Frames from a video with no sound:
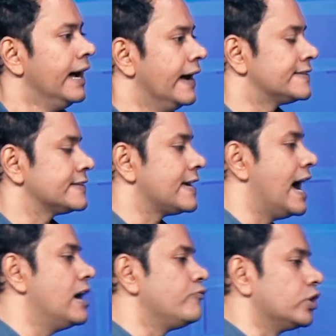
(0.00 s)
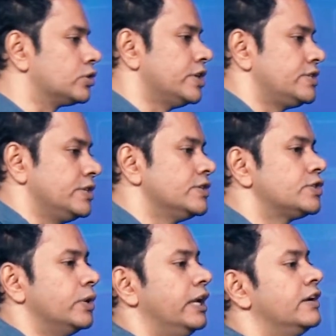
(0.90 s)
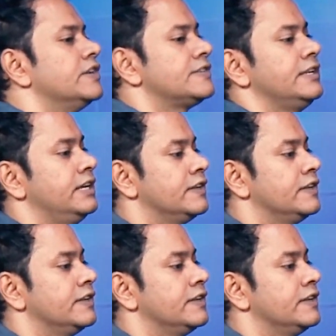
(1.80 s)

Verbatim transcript: It's a time for Christians to intercede.